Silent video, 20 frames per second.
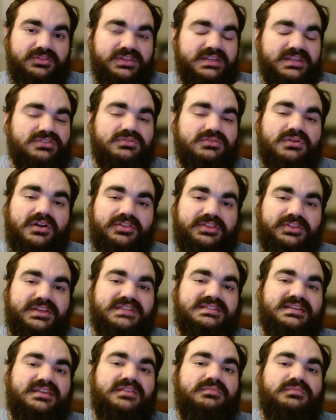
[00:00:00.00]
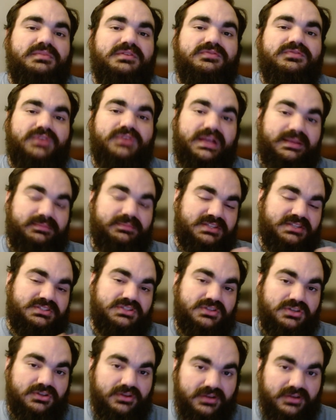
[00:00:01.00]
These are all things that can be framed as
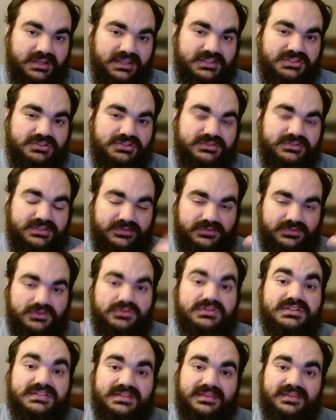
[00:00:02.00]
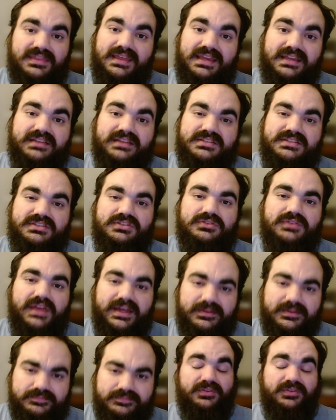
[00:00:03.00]
security issues if you just think to do that.